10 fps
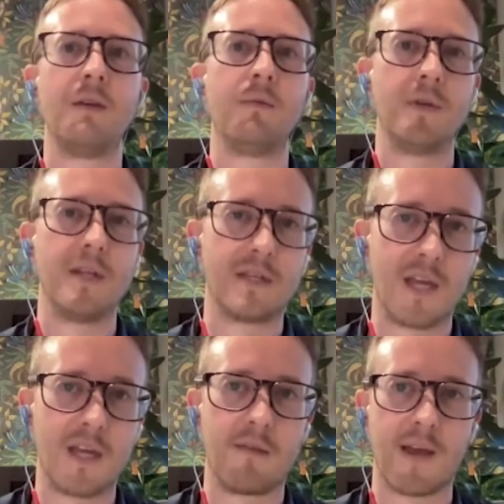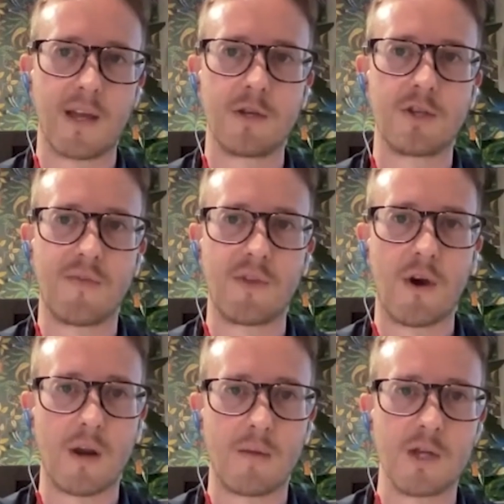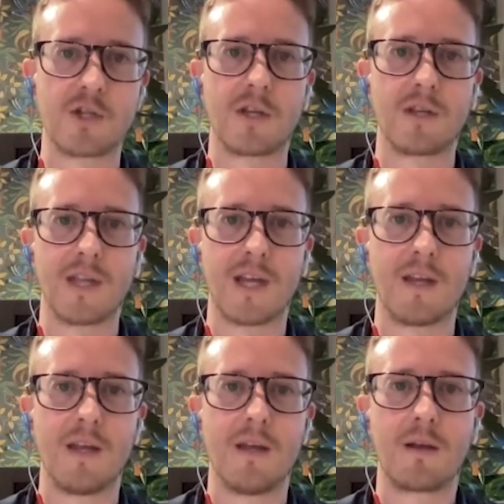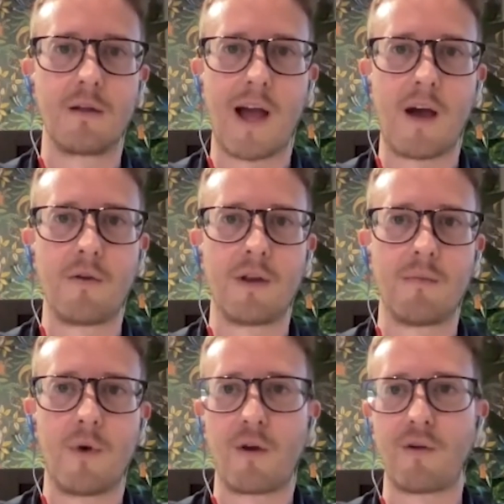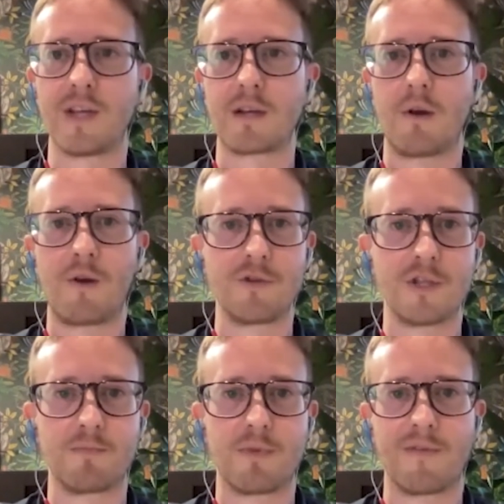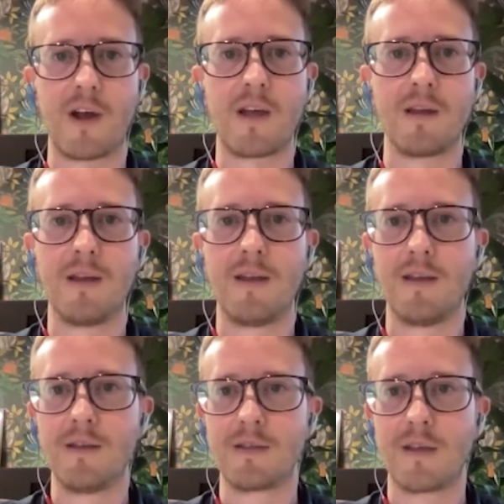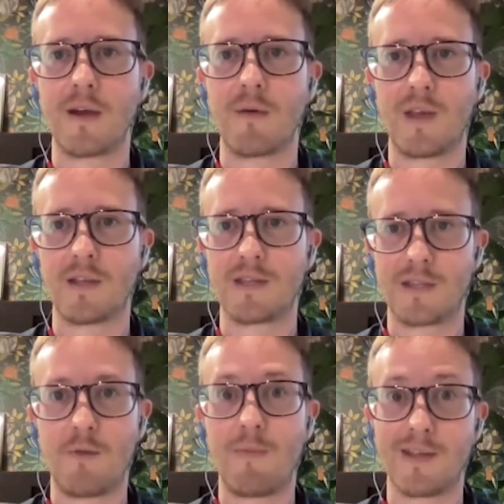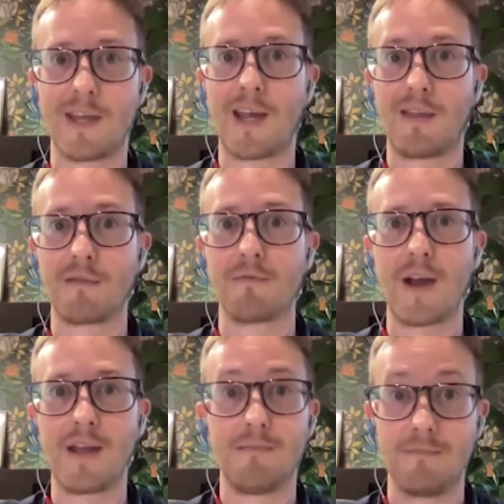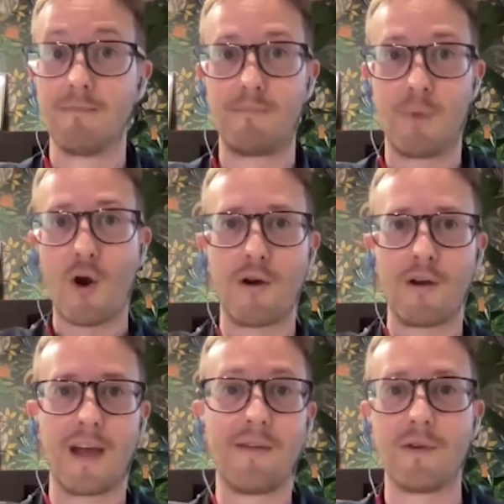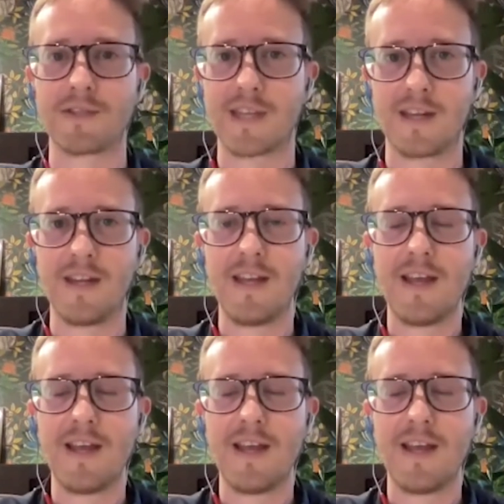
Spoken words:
We need to take advantage of the automation that cloud and modern technologies provide so that we can still maintain the right bar and levels. And